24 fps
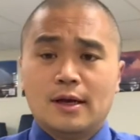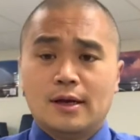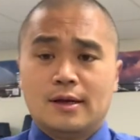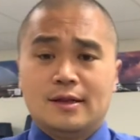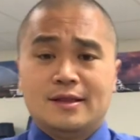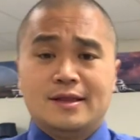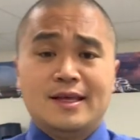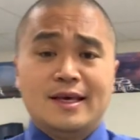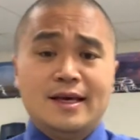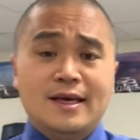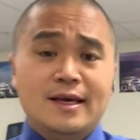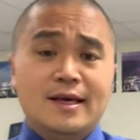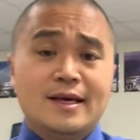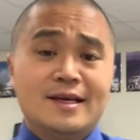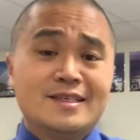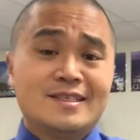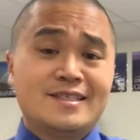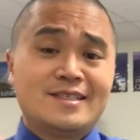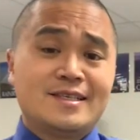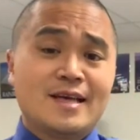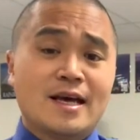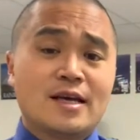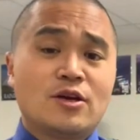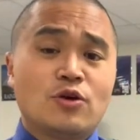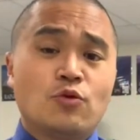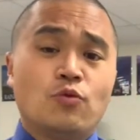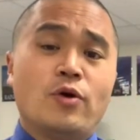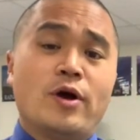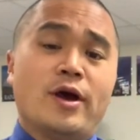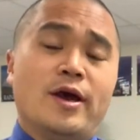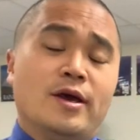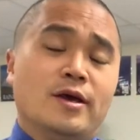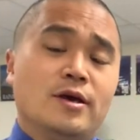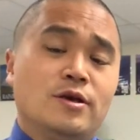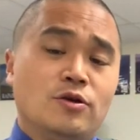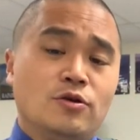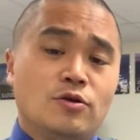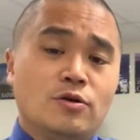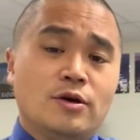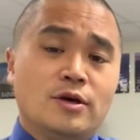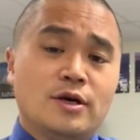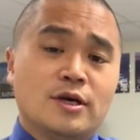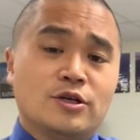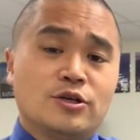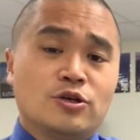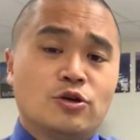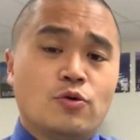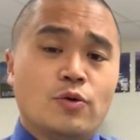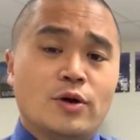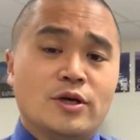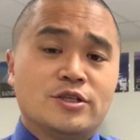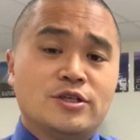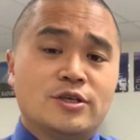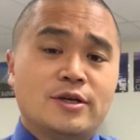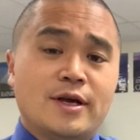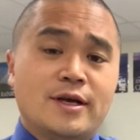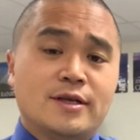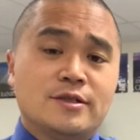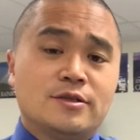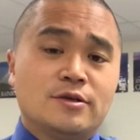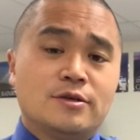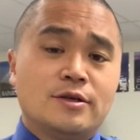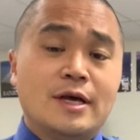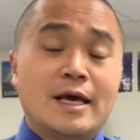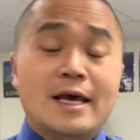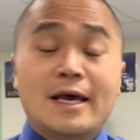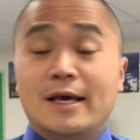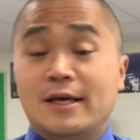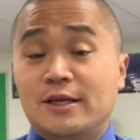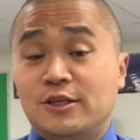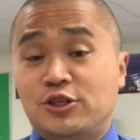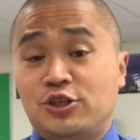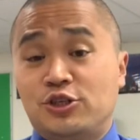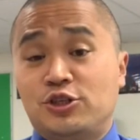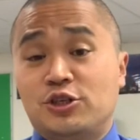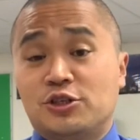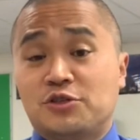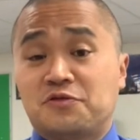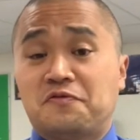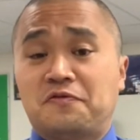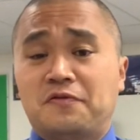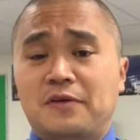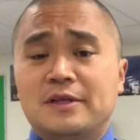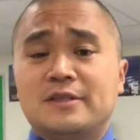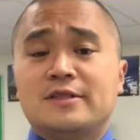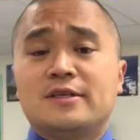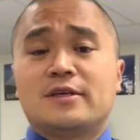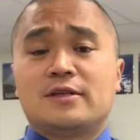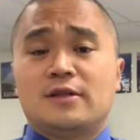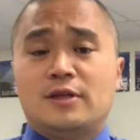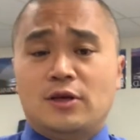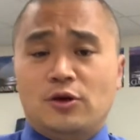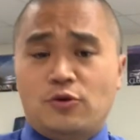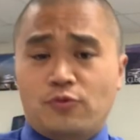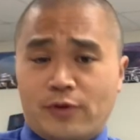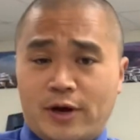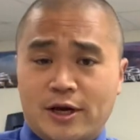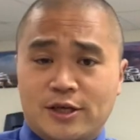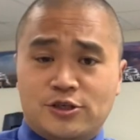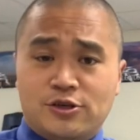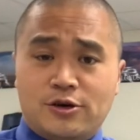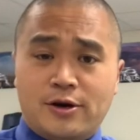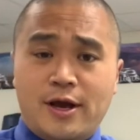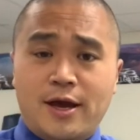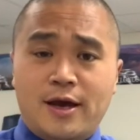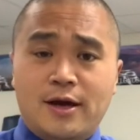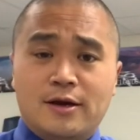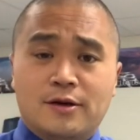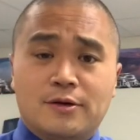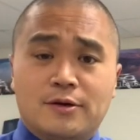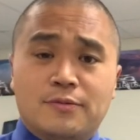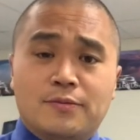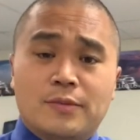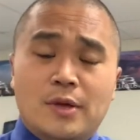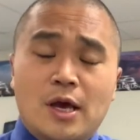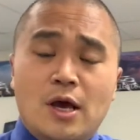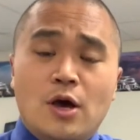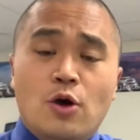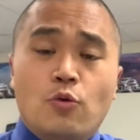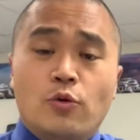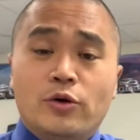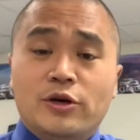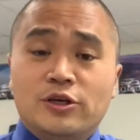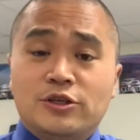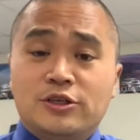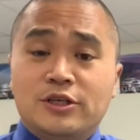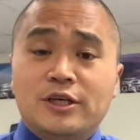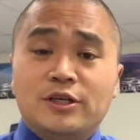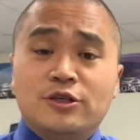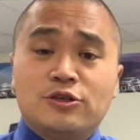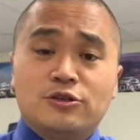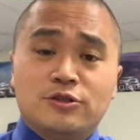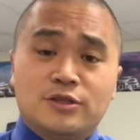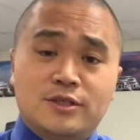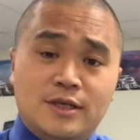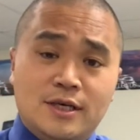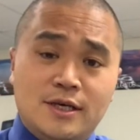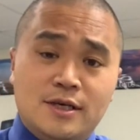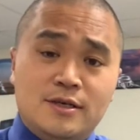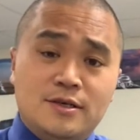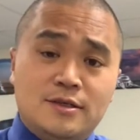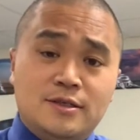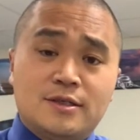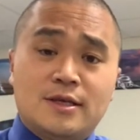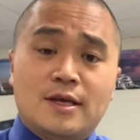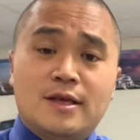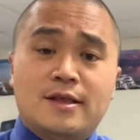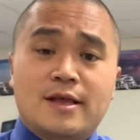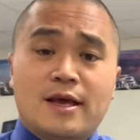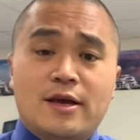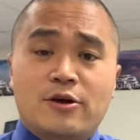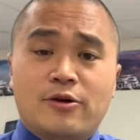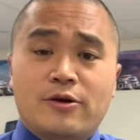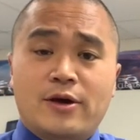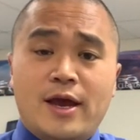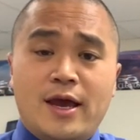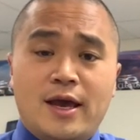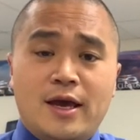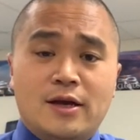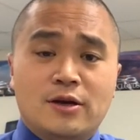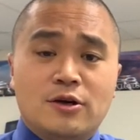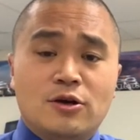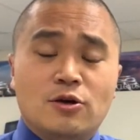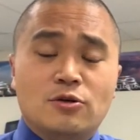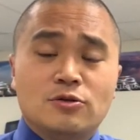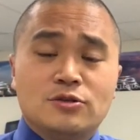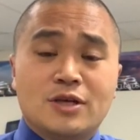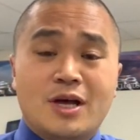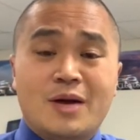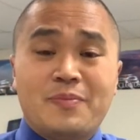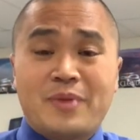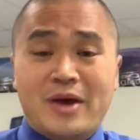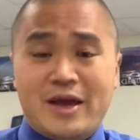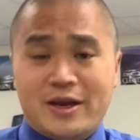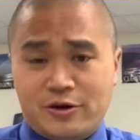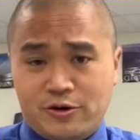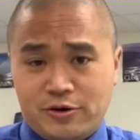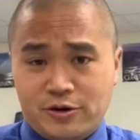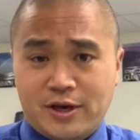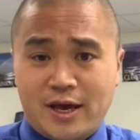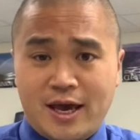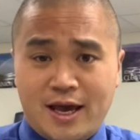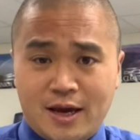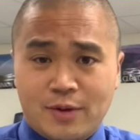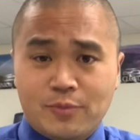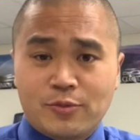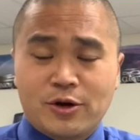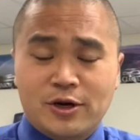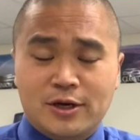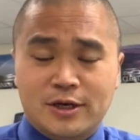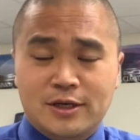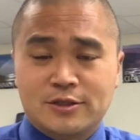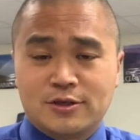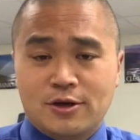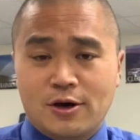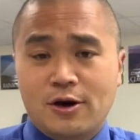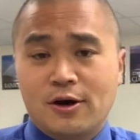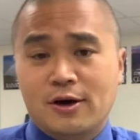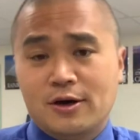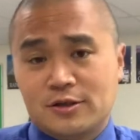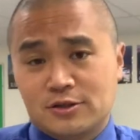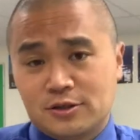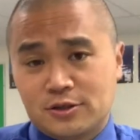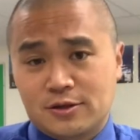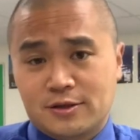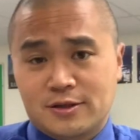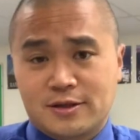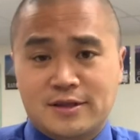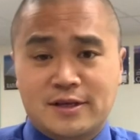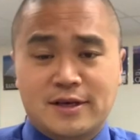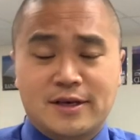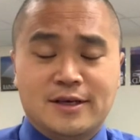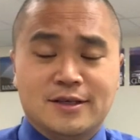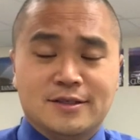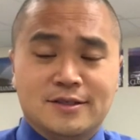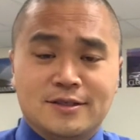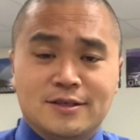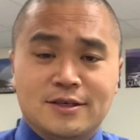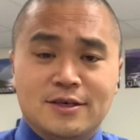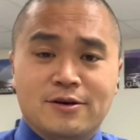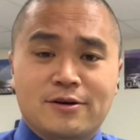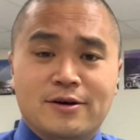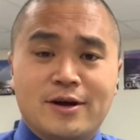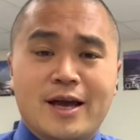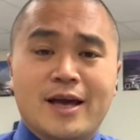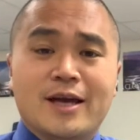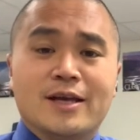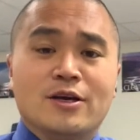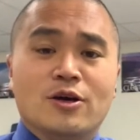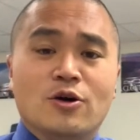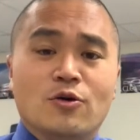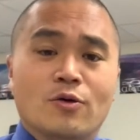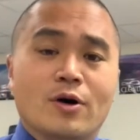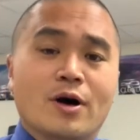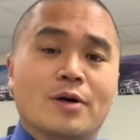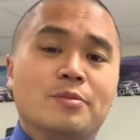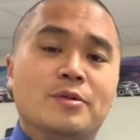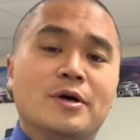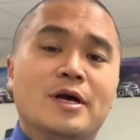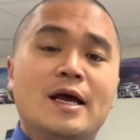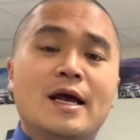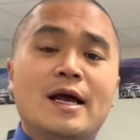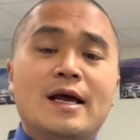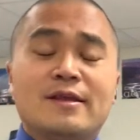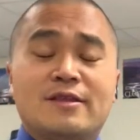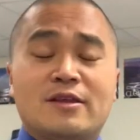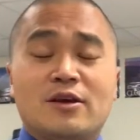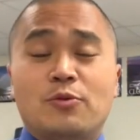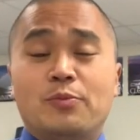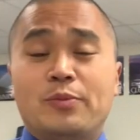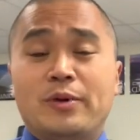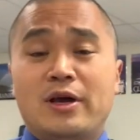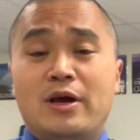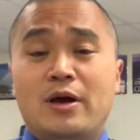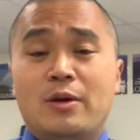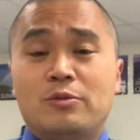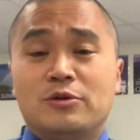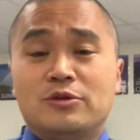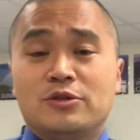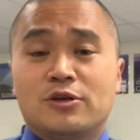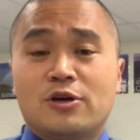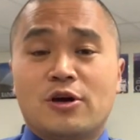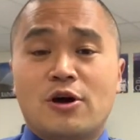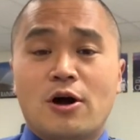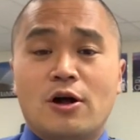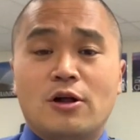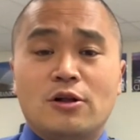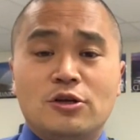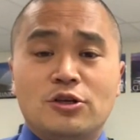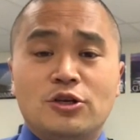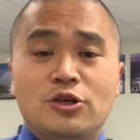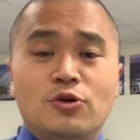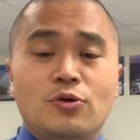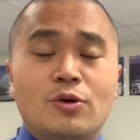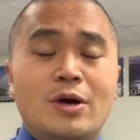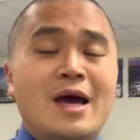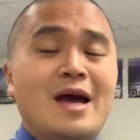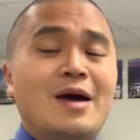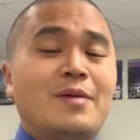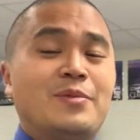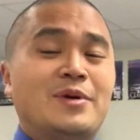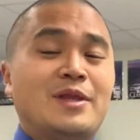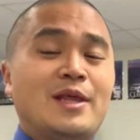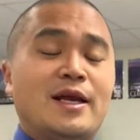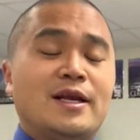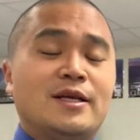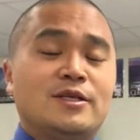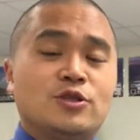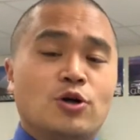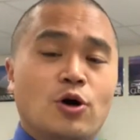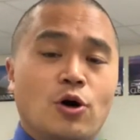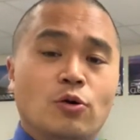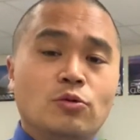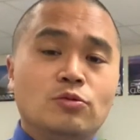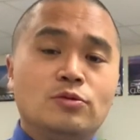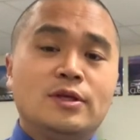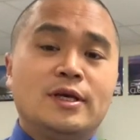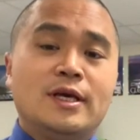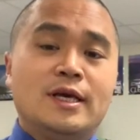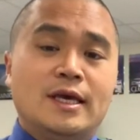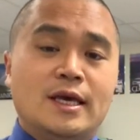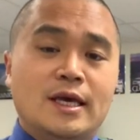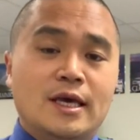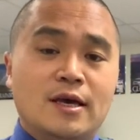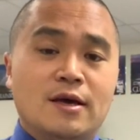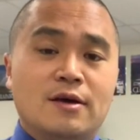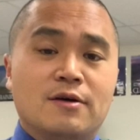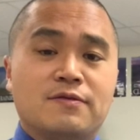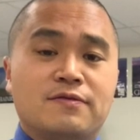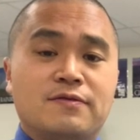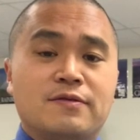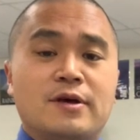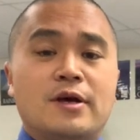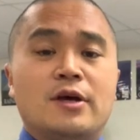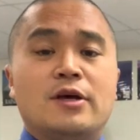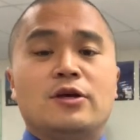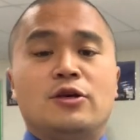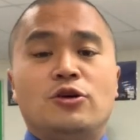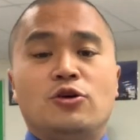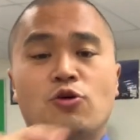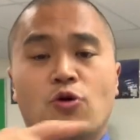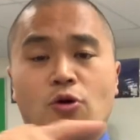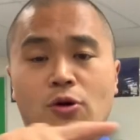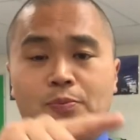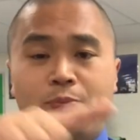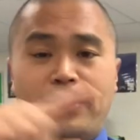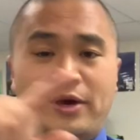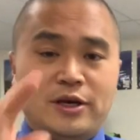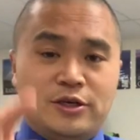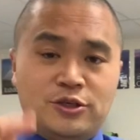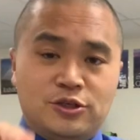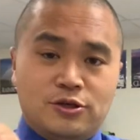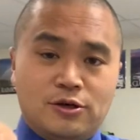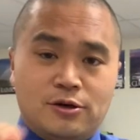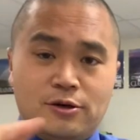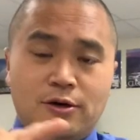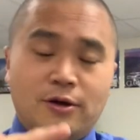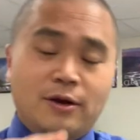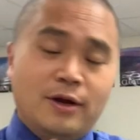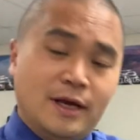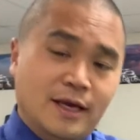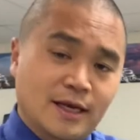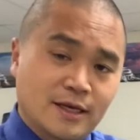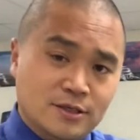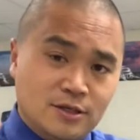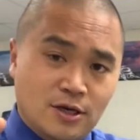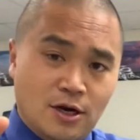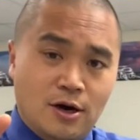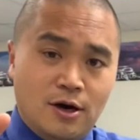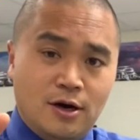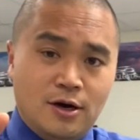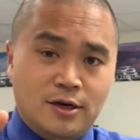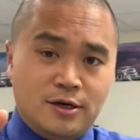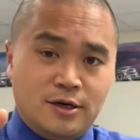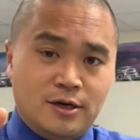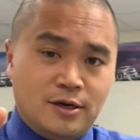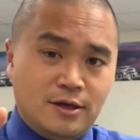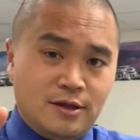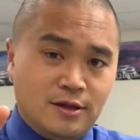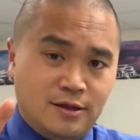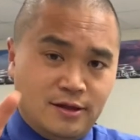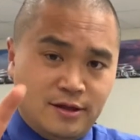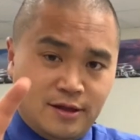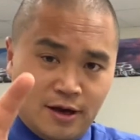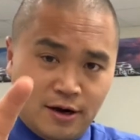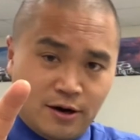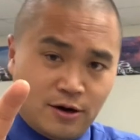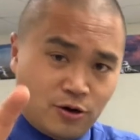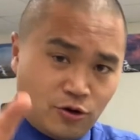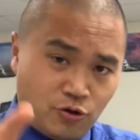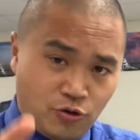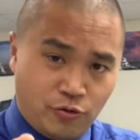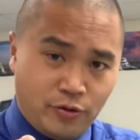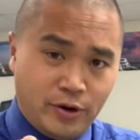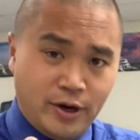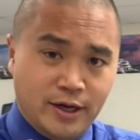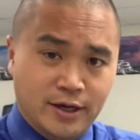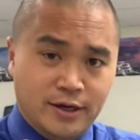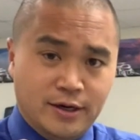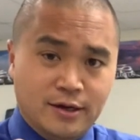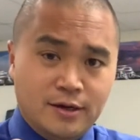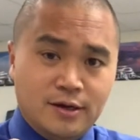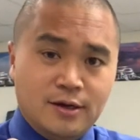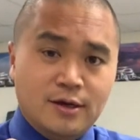The second way you can get your question answered is to just physically raise your hand. When your teacher sees that your hand goes up and your camera is on so that they can see your hand go up, they'll be able to call on you, but that is only if your picture is on their grid.